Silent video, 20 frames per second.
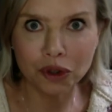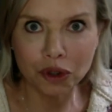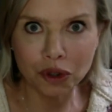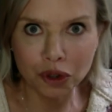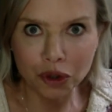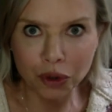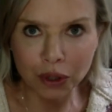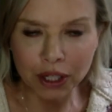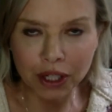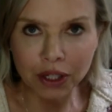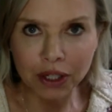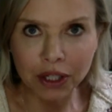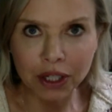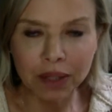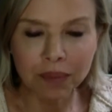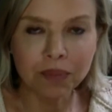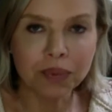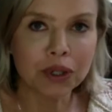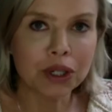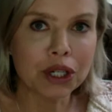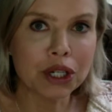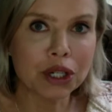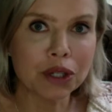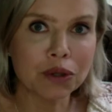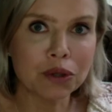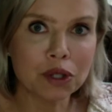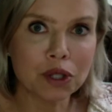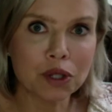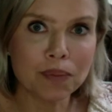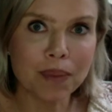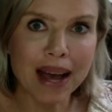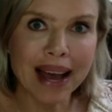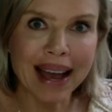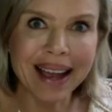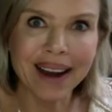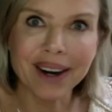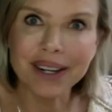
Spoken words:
triggered and produced by our